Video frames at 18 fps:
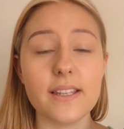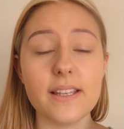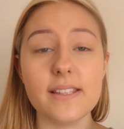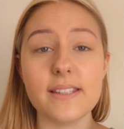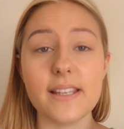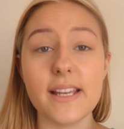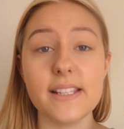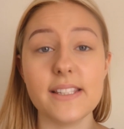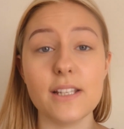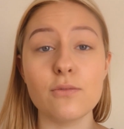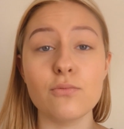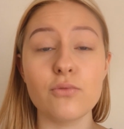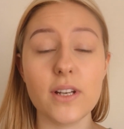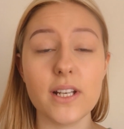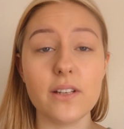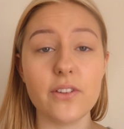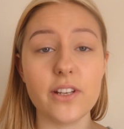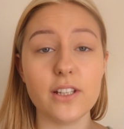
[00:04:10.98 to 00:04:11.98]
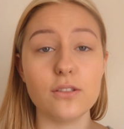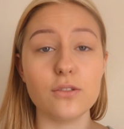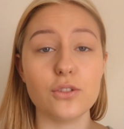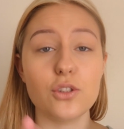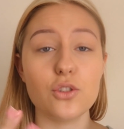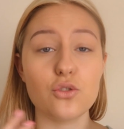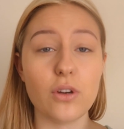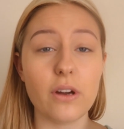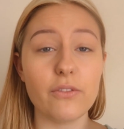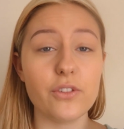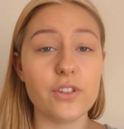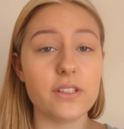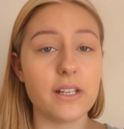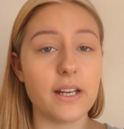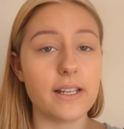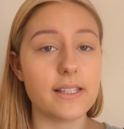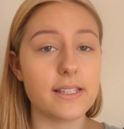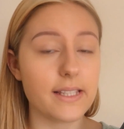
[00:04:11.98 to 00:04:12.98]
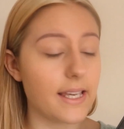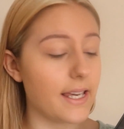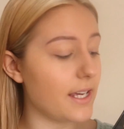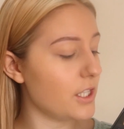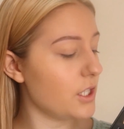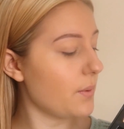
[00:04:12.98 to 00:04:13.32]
This is a really, really good travel sized kit.